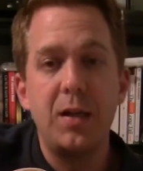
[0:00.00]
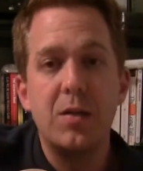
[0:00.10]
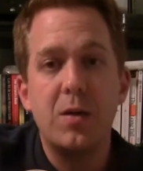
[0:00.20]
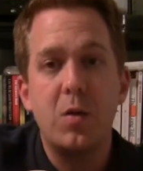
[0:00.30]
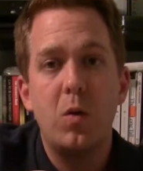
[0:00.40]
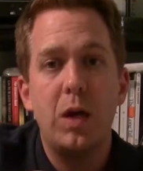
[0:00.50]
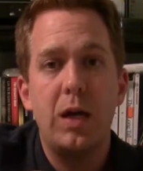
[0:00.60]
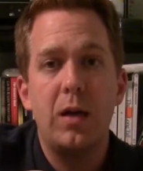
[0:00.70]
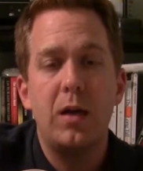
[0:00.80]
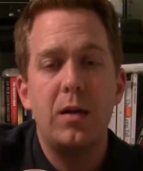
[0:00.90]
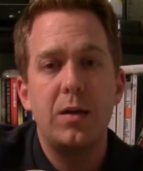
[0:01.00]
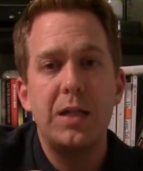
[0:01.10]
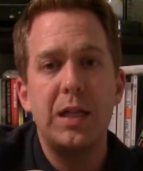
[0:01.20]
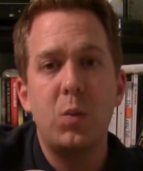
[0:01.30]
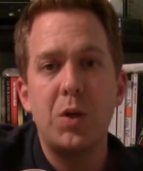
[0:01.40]
So
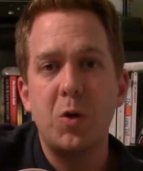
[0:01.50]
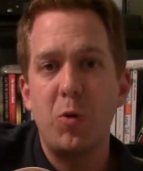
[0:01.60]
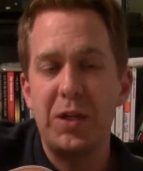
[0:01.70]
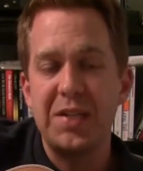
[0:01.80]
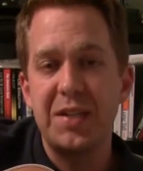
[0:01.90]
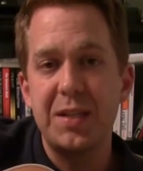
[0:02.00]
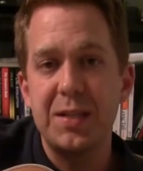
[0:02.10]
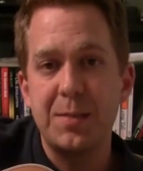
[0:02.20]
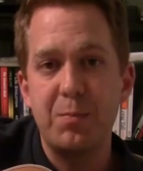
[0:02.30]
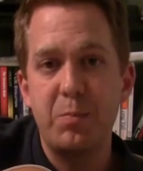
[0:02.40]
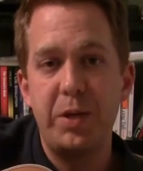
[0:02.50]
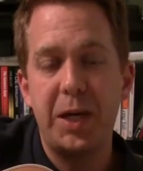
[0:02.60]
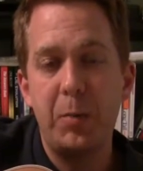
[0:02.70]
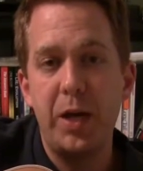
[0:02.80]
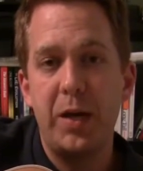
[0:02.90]
again, when you're practicing these
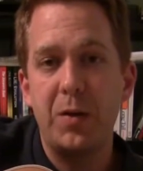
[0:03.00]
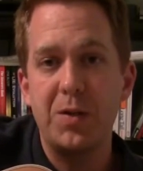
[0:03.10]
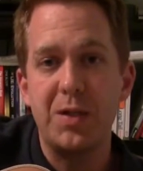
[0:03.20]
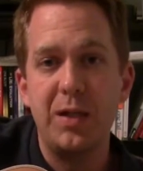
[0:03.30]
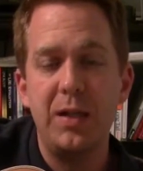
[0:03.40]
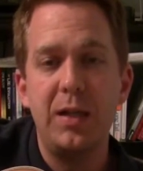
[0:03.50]
picking patterns